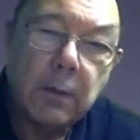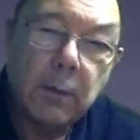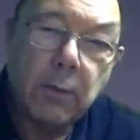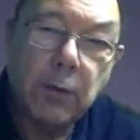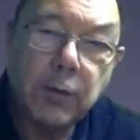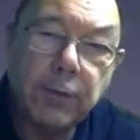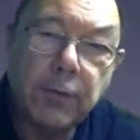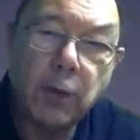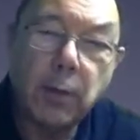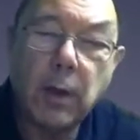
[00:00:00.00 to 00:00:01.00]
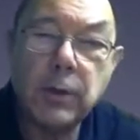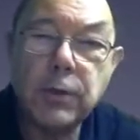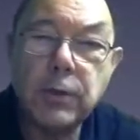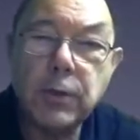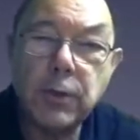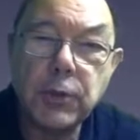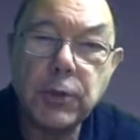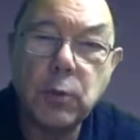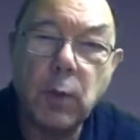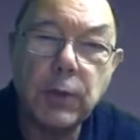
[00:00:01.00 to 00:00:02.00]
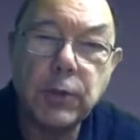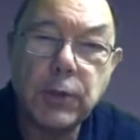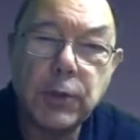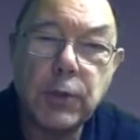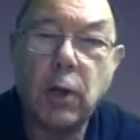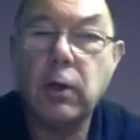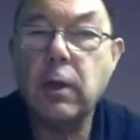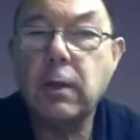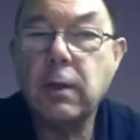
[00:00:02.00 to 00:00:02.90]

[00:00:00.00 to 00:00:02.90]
we've got a flow box that squirts the stock